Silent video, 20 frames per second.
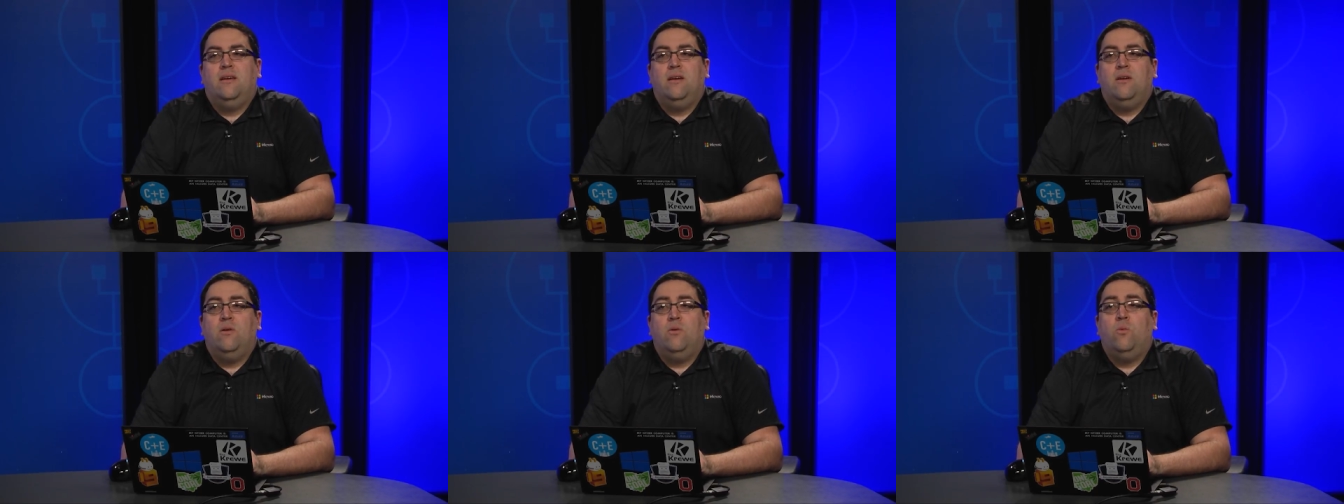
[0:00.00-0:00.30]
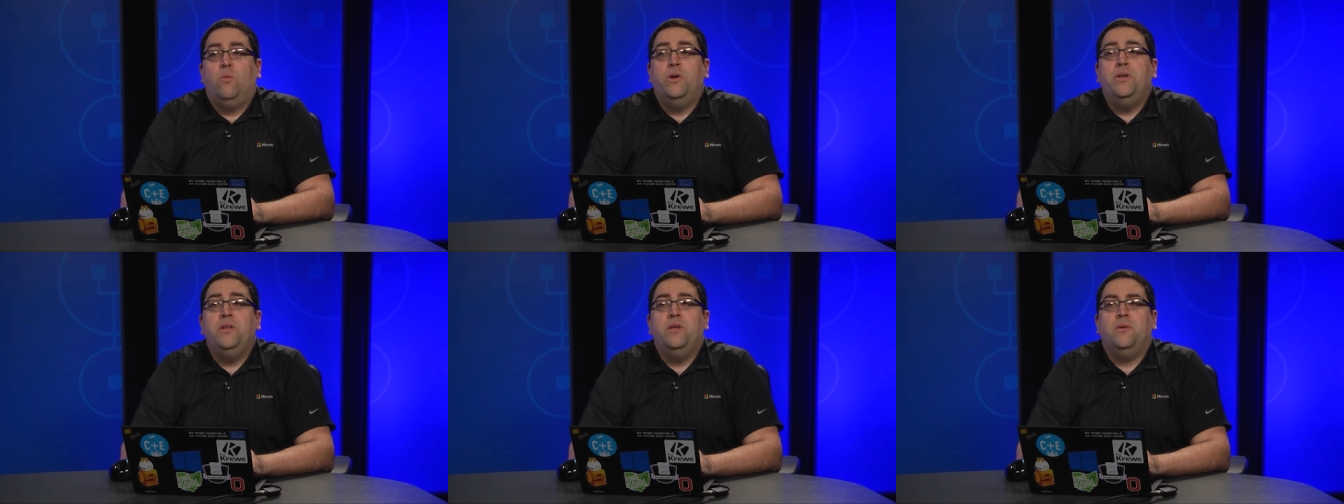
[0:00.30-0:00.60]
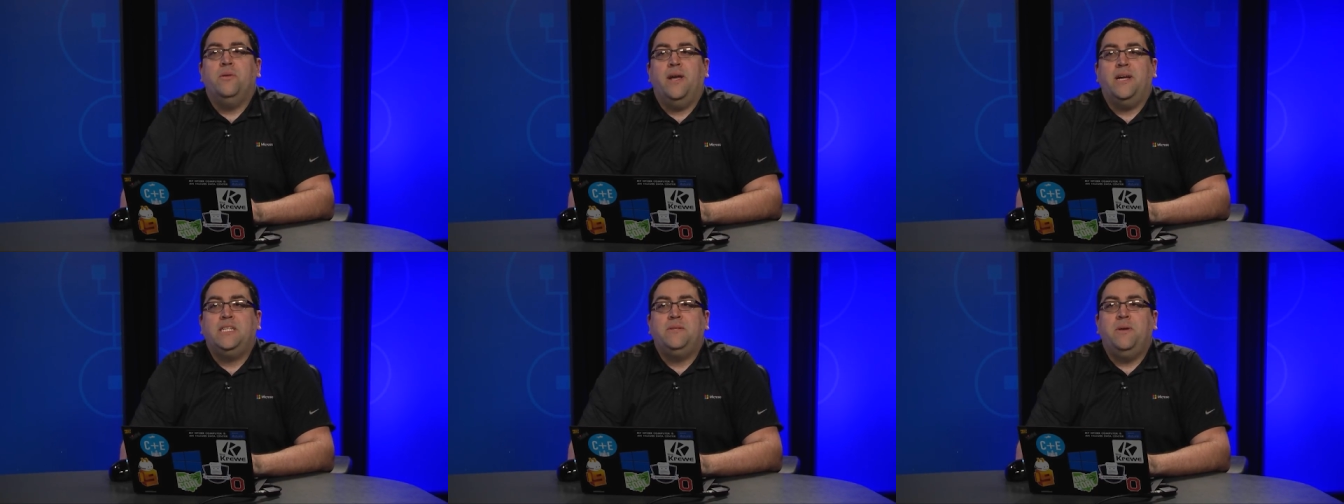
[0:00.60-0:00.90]
Wouldn't you
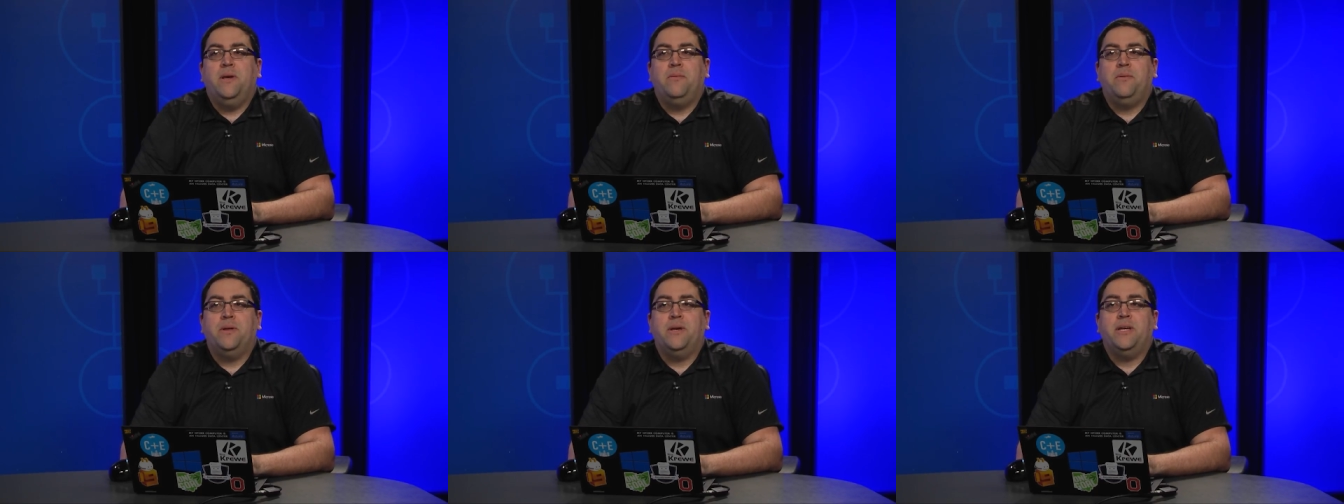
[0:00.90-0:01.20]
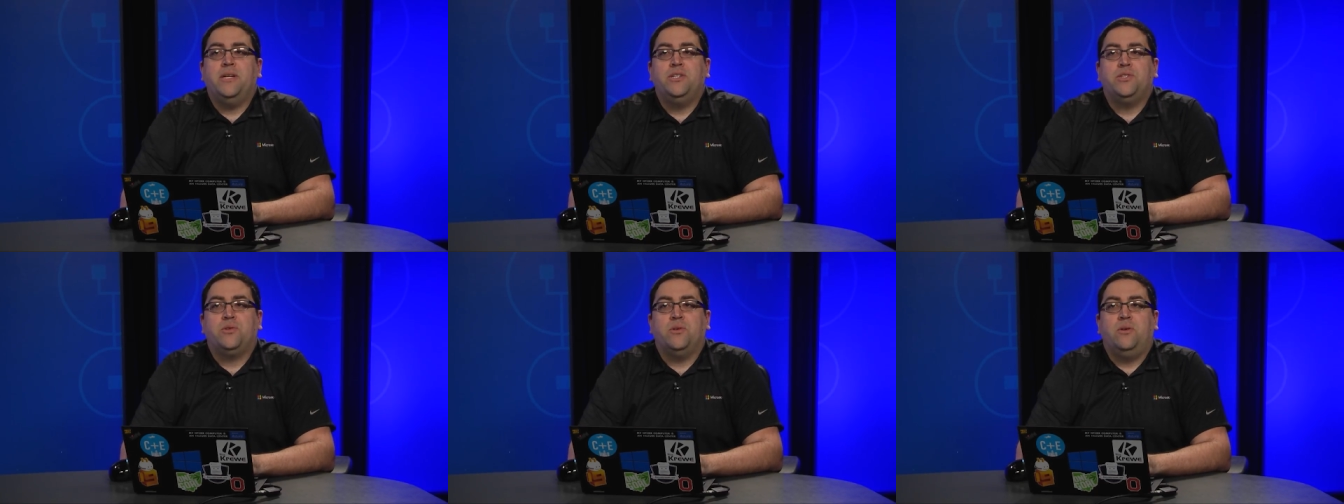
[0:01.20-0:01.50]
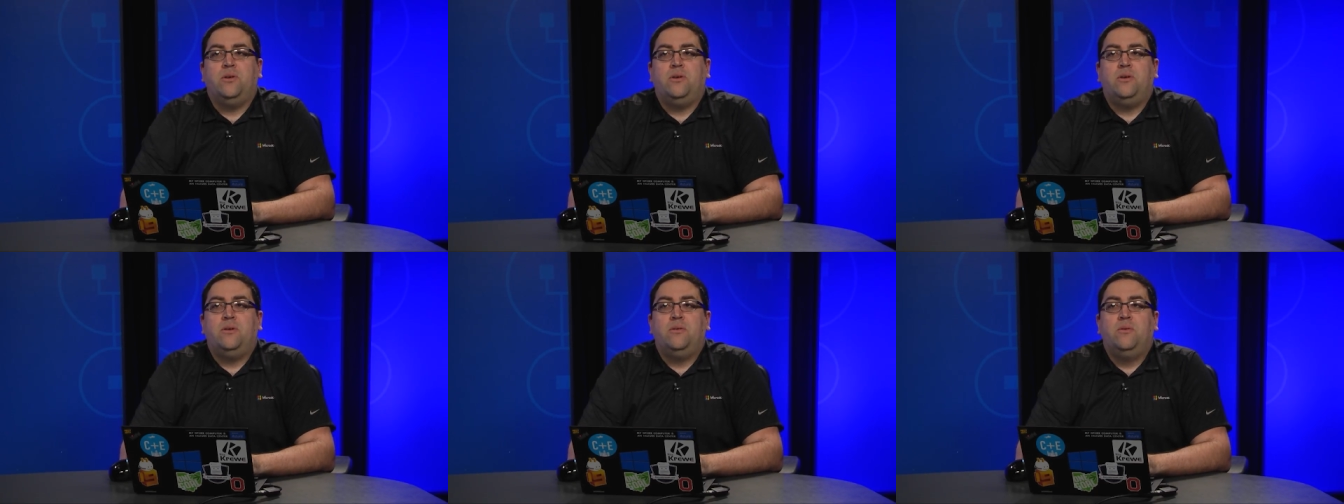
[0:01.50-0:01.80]
like to be able to
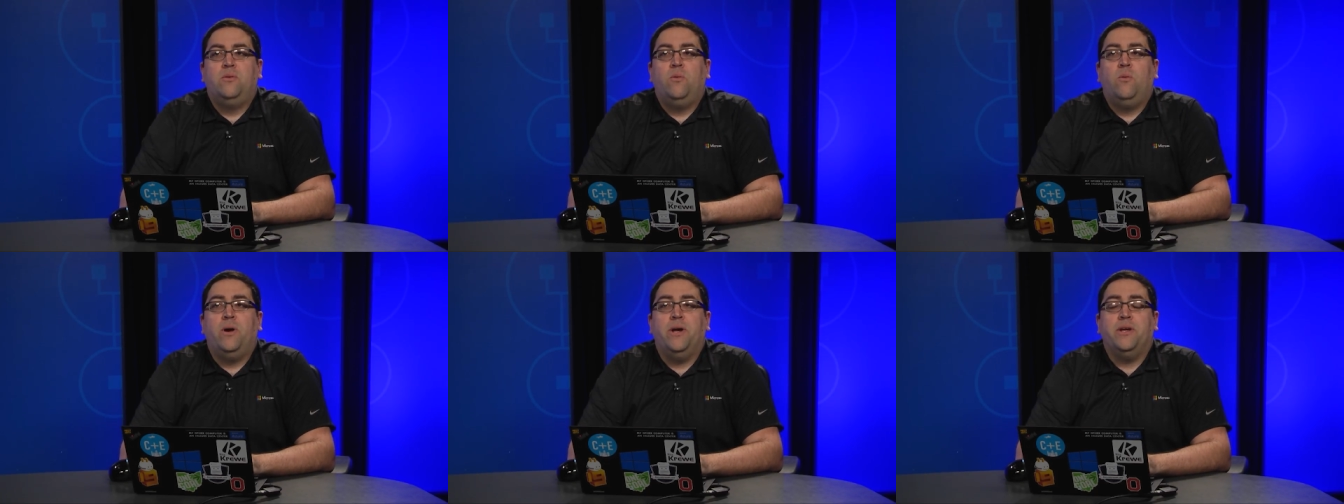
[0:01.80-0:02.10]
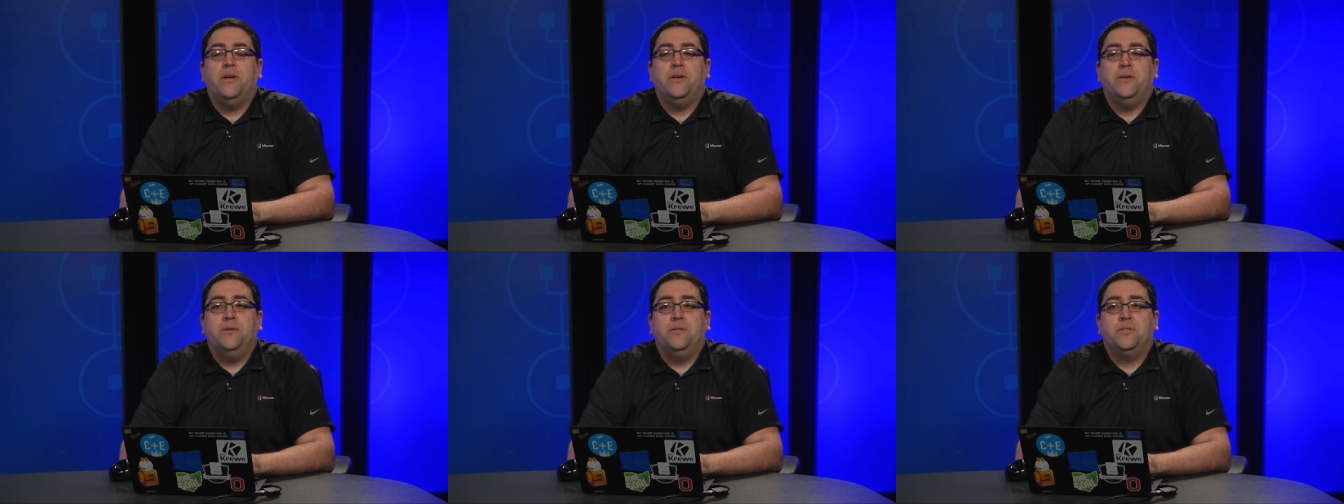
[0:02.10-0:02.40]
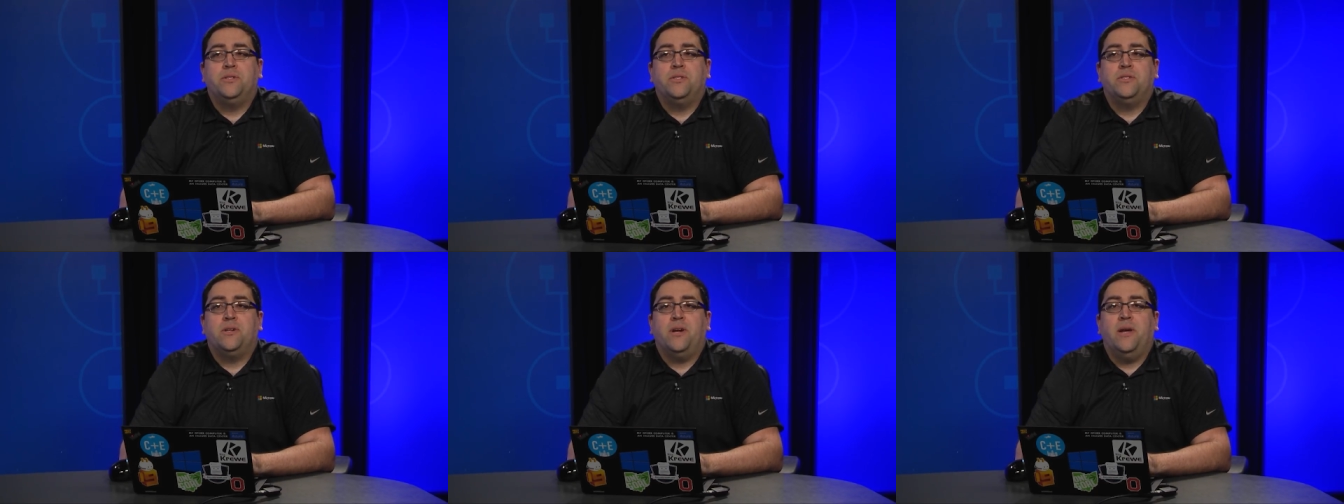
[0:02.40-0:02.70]
control what your
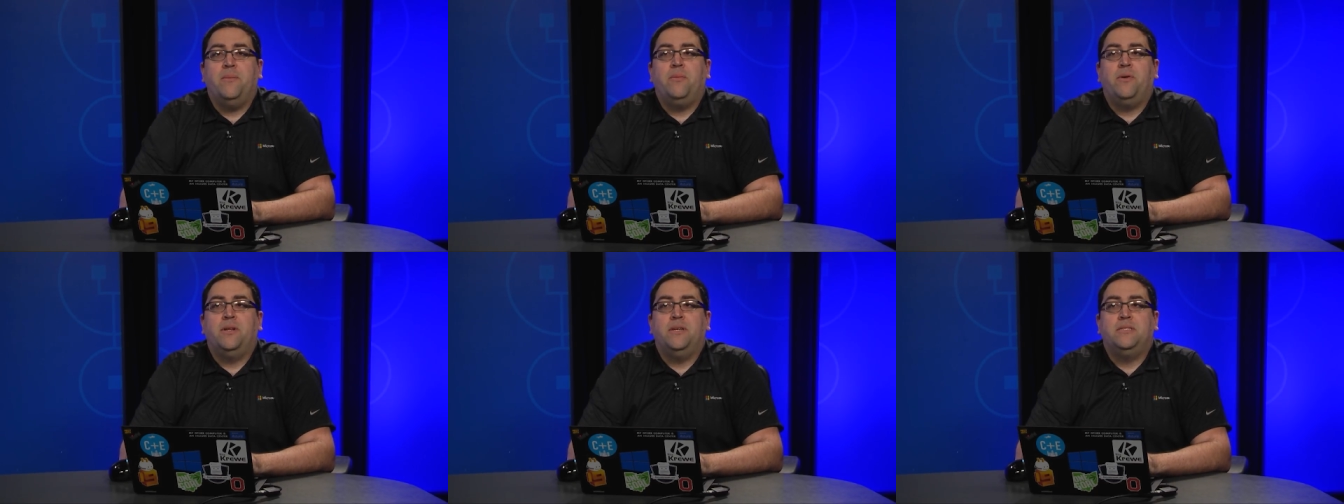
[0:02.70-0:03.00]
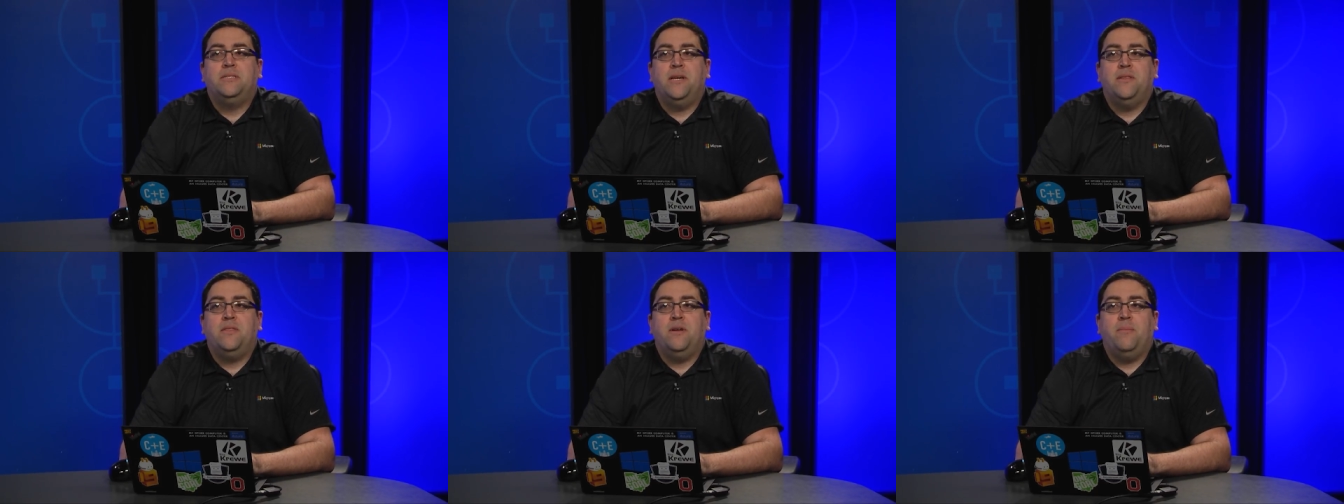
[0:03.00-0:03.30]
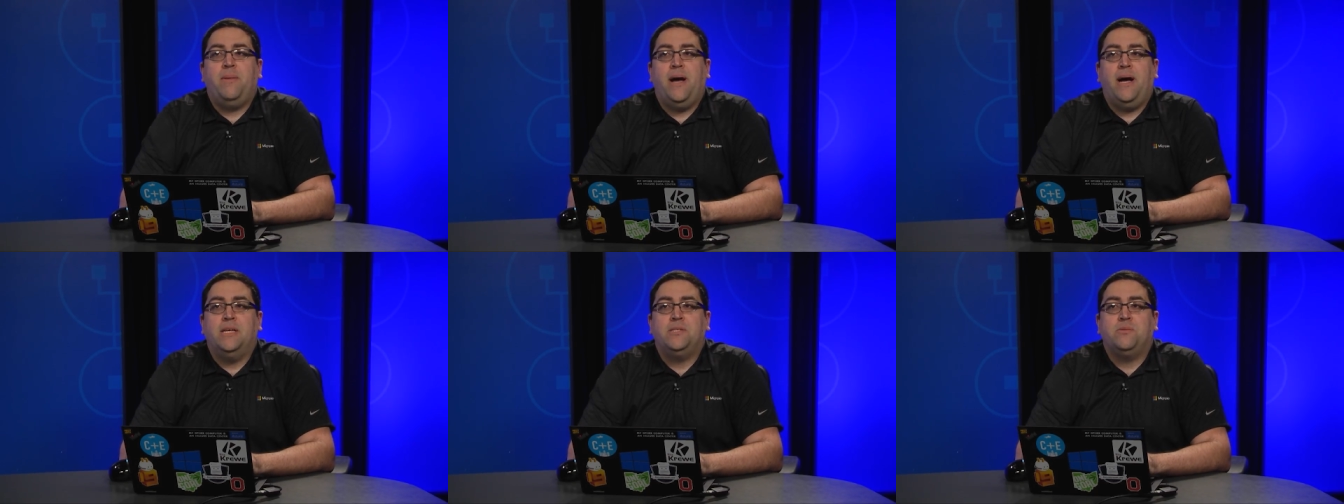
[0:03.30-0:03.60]
users are able to set their
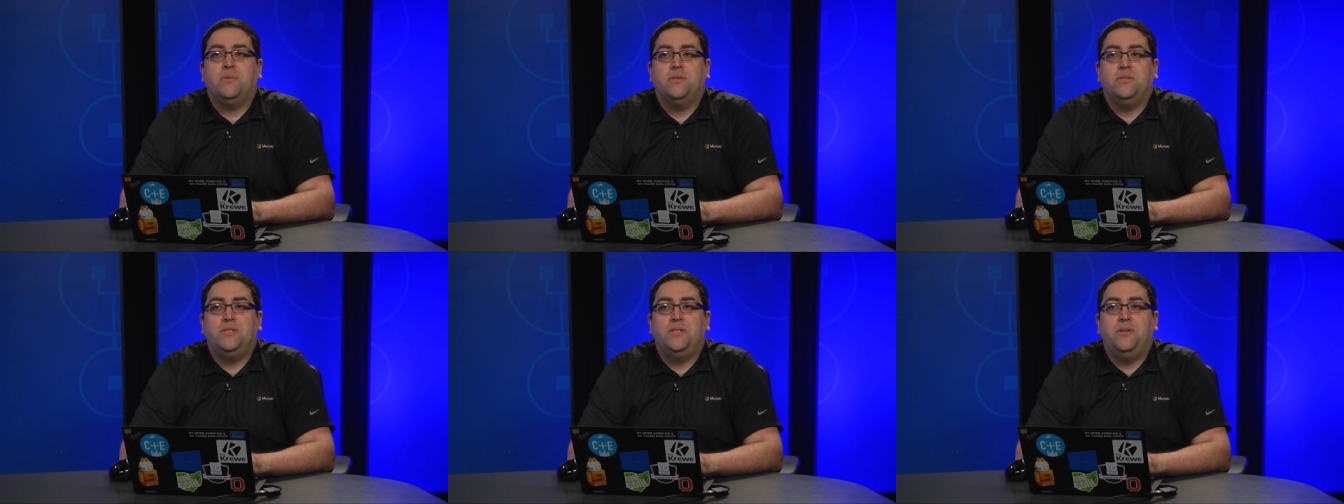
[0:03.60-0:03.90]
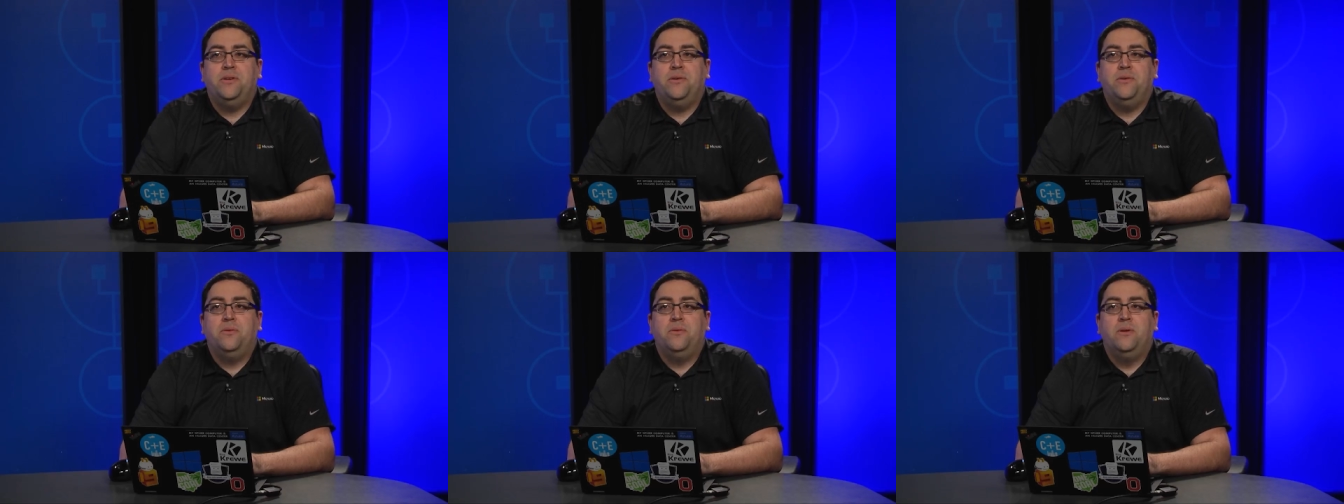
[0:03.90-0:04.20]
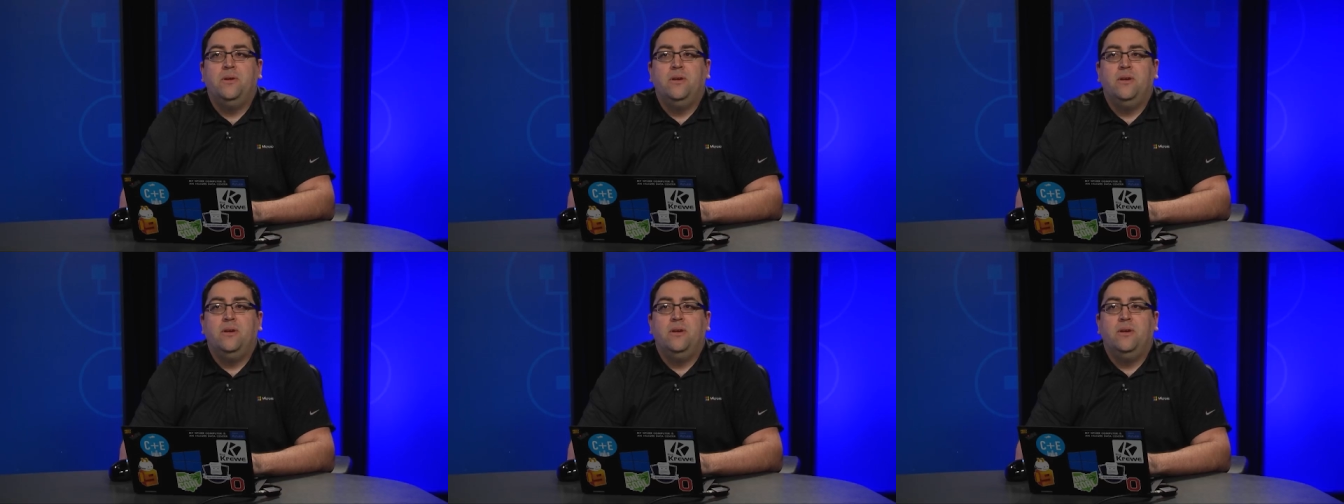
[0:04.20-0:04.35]
passwords to